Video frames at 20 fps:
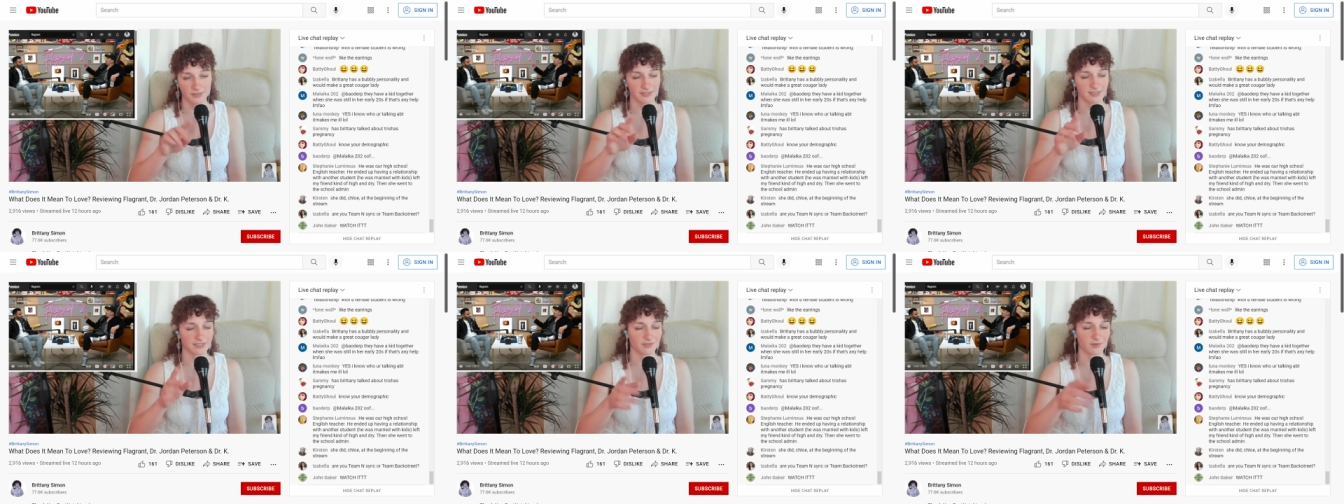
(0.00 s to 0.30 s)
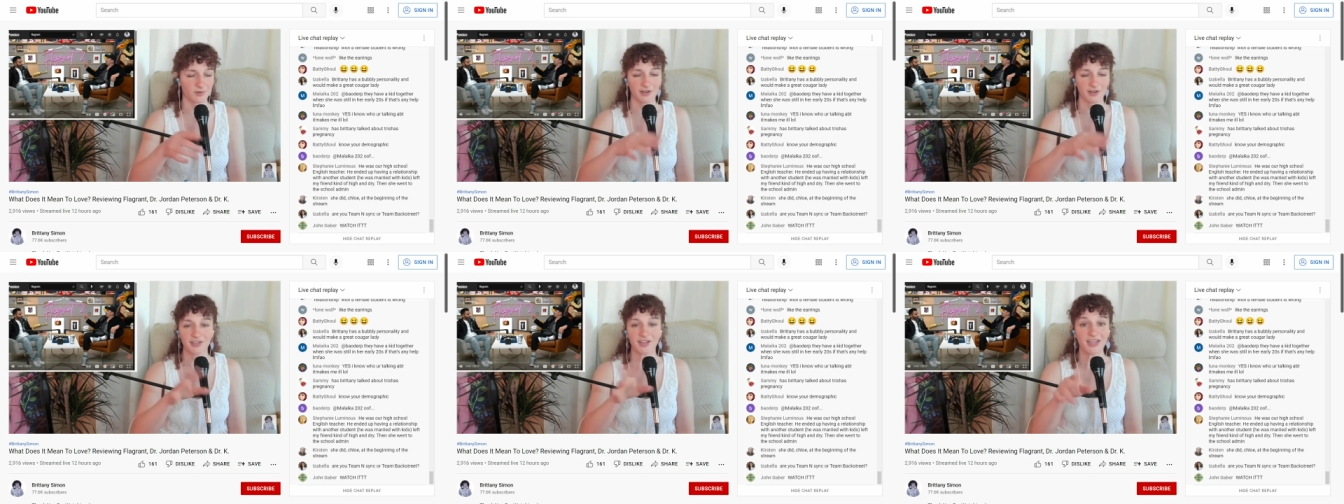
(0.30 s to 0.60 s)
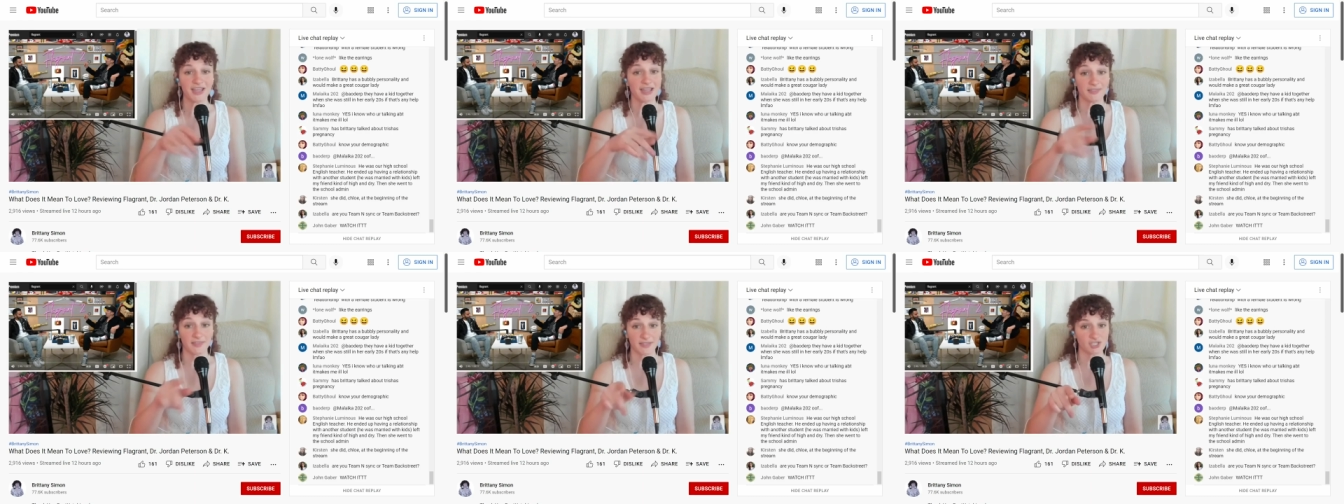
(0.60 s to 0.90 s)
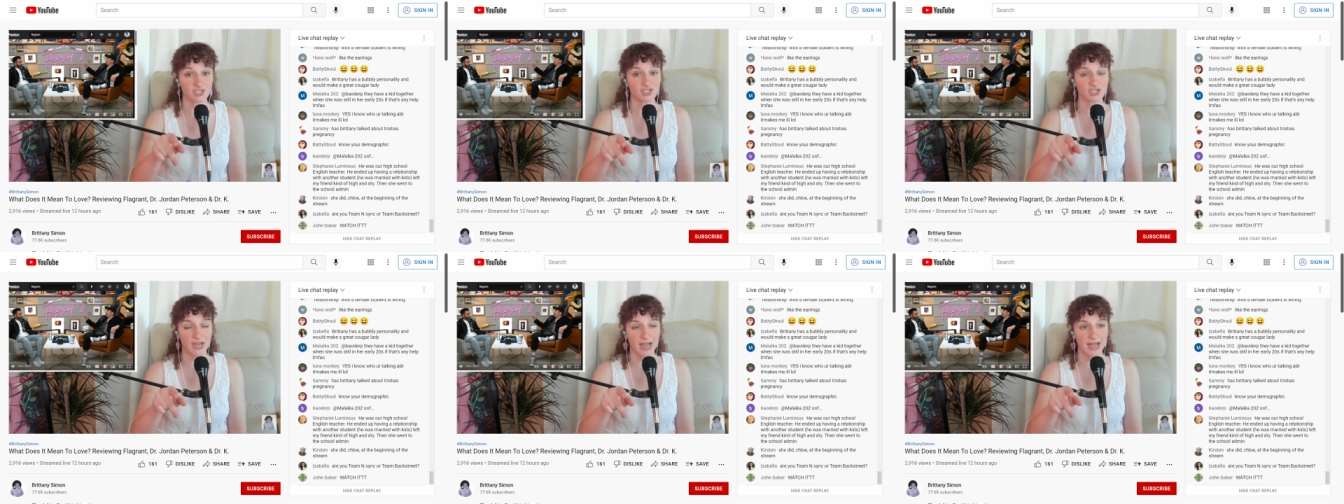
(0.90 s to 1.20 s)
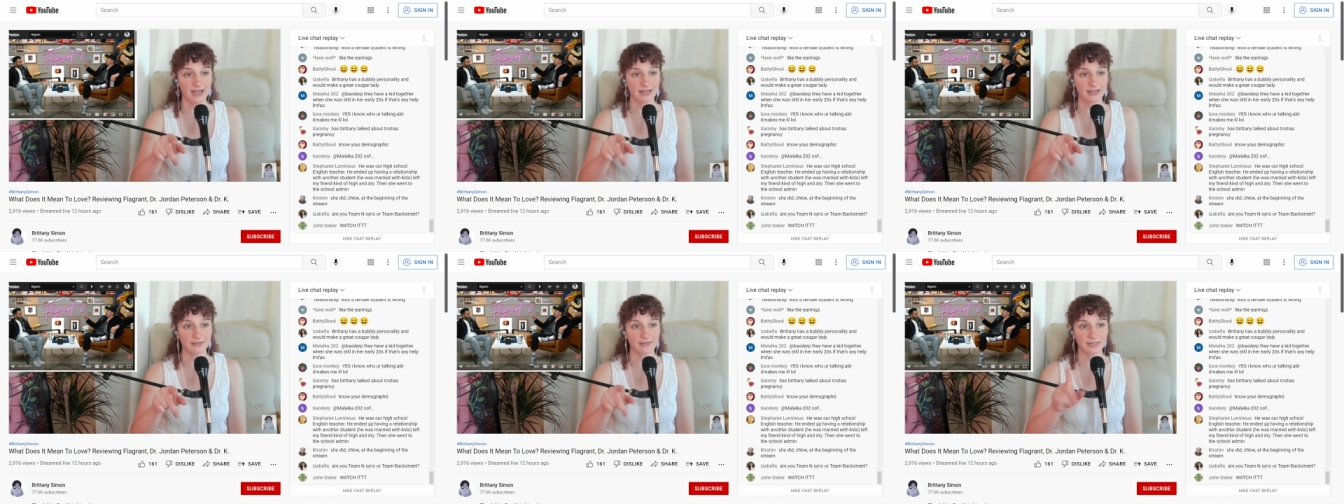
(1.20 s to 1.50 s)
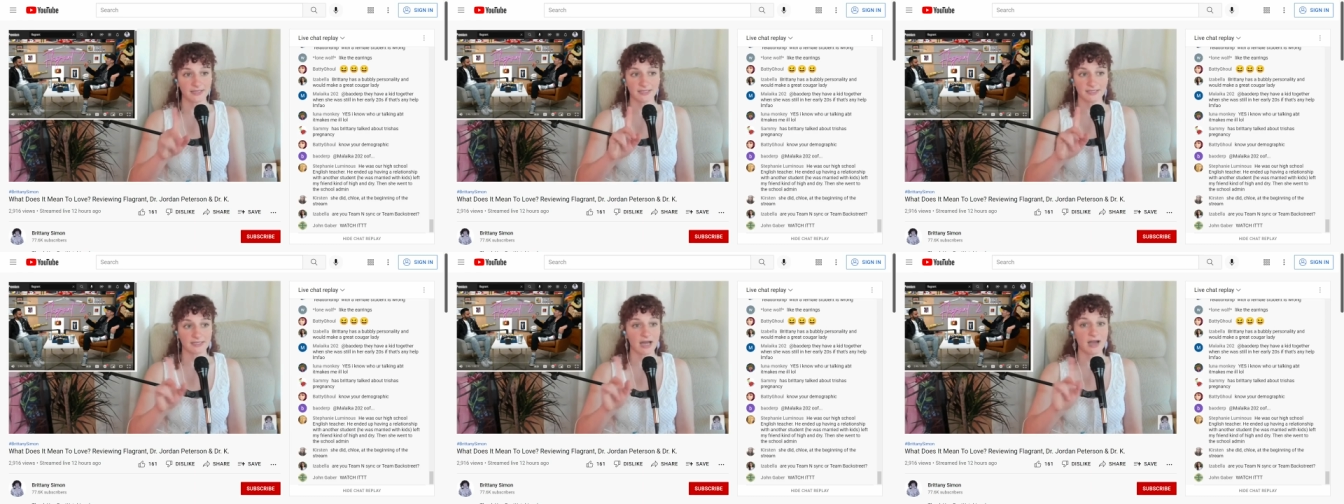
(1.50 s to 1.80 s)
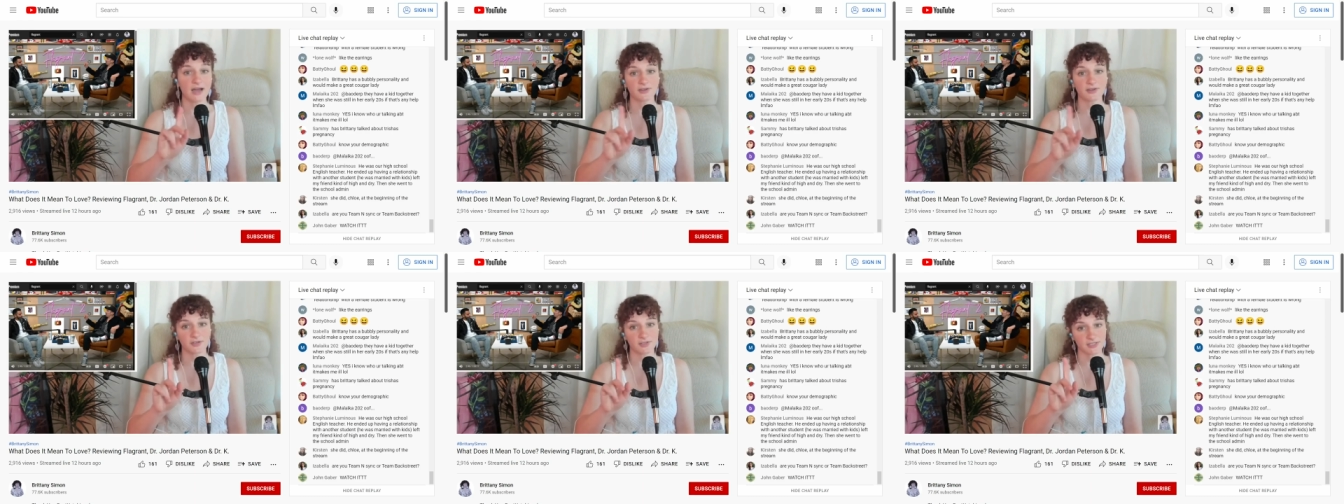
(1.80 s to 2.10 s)
Discord, this chat that does
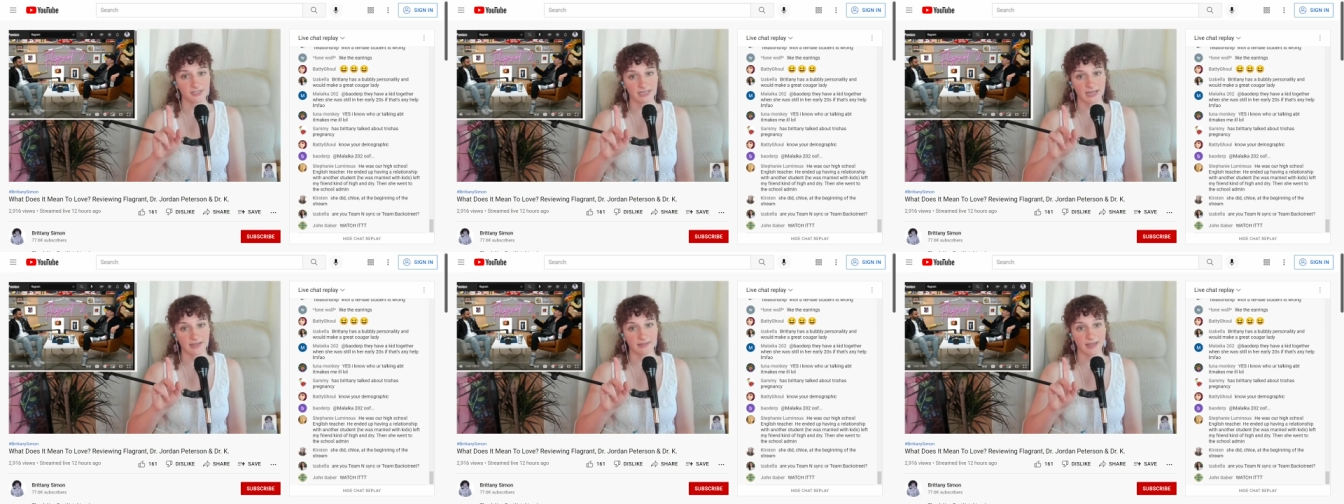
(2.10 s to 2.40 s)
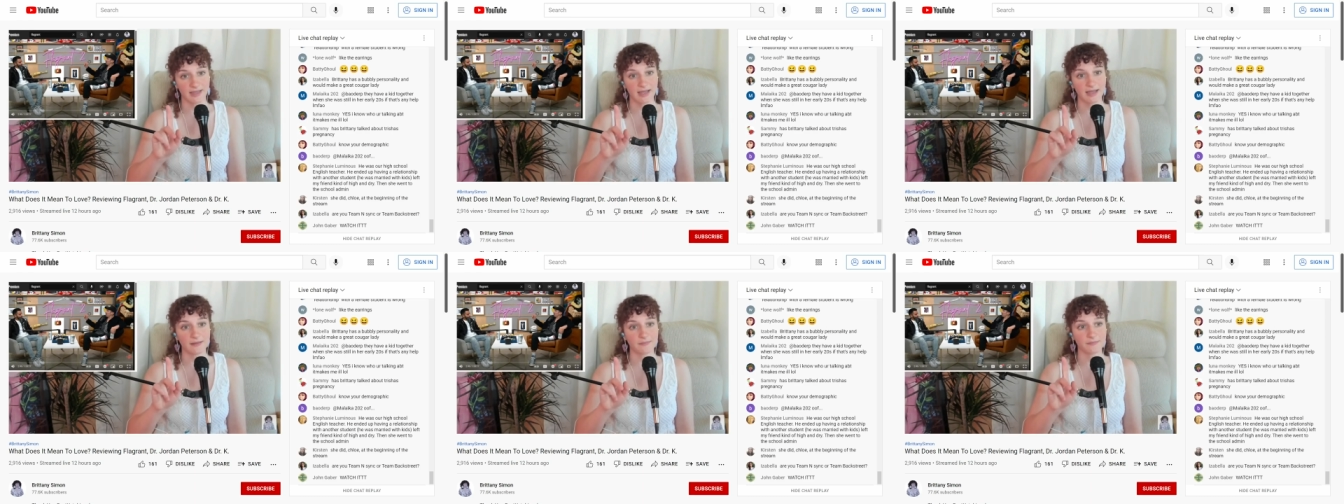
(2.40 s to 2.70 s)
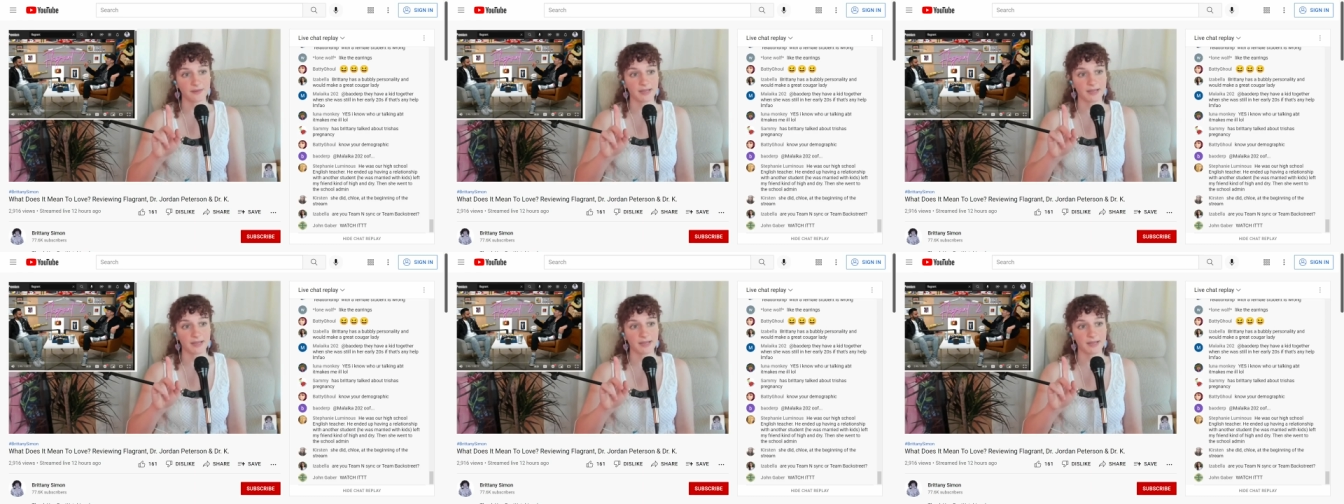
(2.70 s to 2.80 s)
not understand that